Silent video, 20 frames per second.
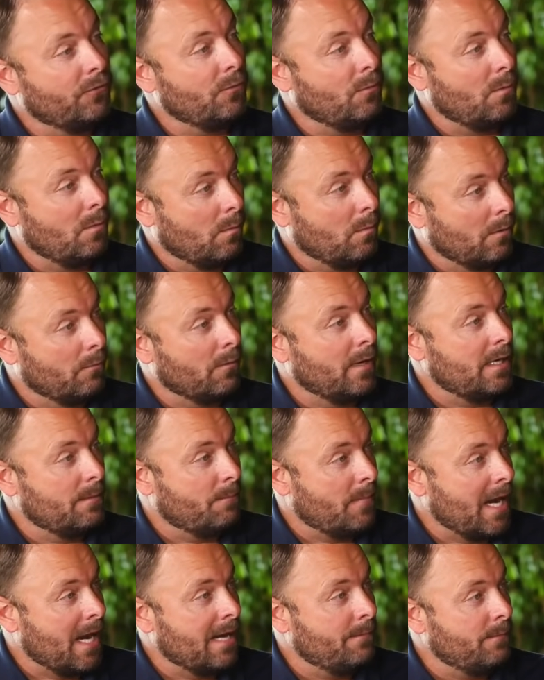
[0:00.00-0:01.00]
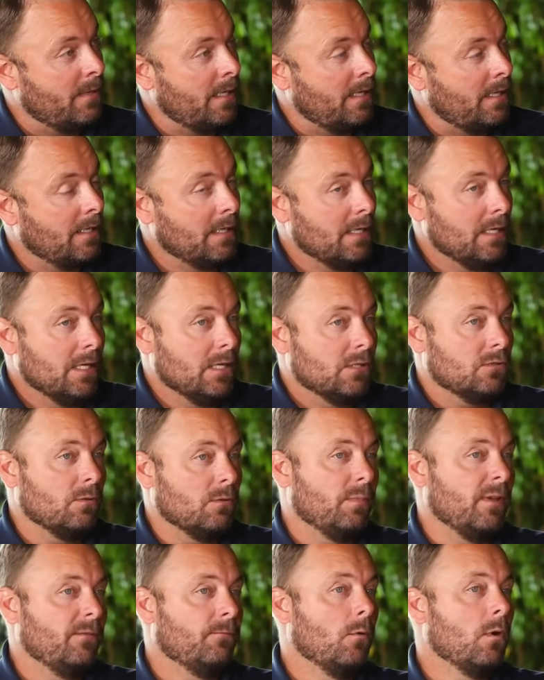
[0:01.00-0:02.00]
so when we're ready to buy meat? So
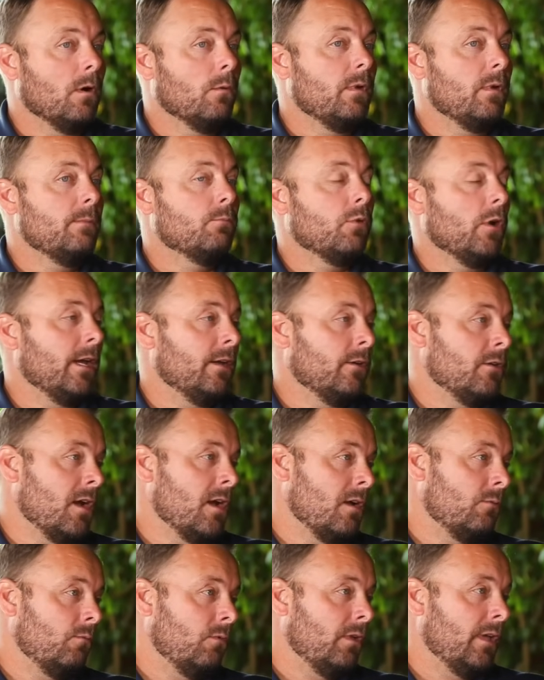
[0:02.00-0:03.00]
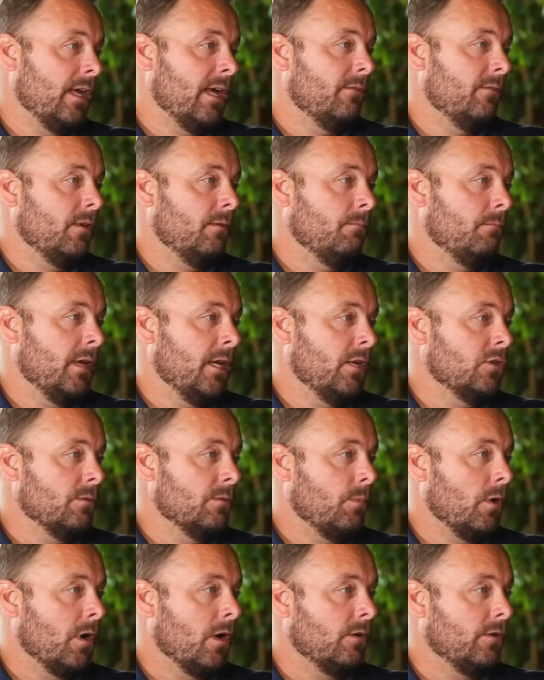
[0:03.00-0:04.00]
before we break ground, we'll have a major
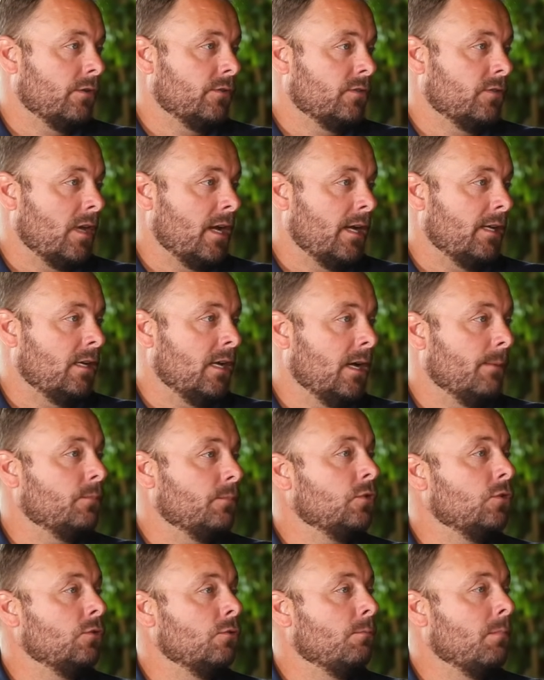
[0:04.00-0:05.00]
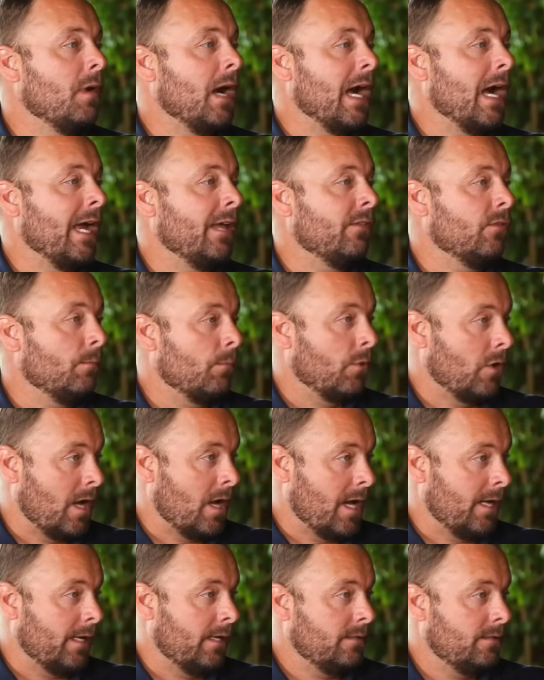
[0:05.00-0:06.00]
partner signed up to buy the
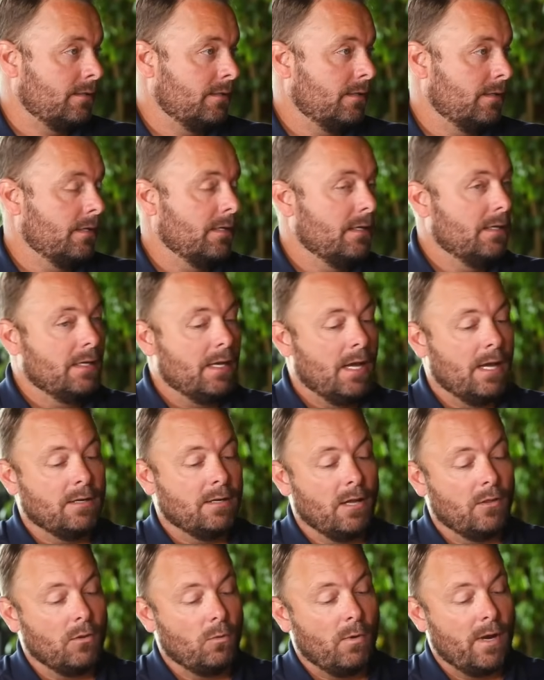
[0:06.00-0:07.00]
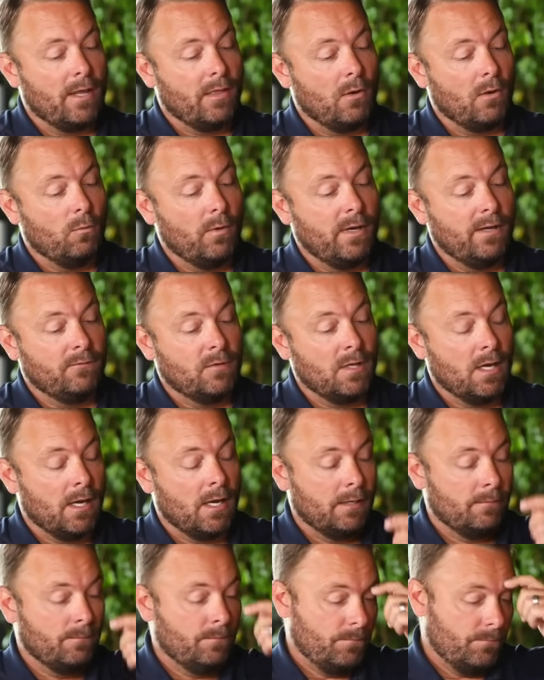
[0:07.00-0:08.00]
product. Another way that we've
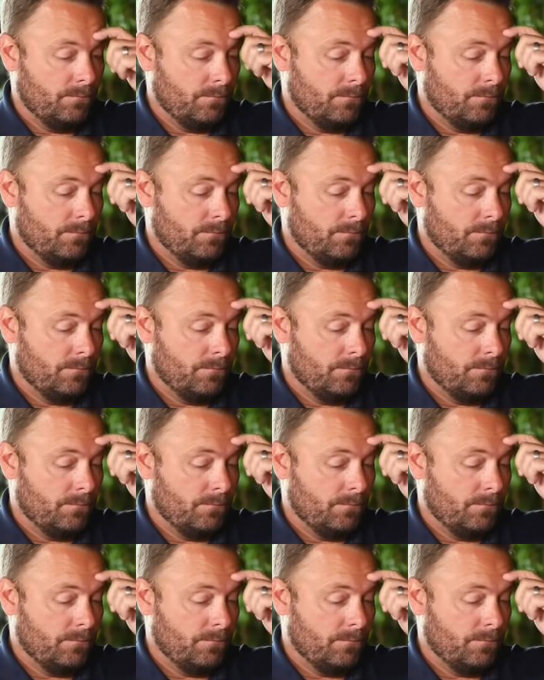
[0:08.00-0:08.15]
done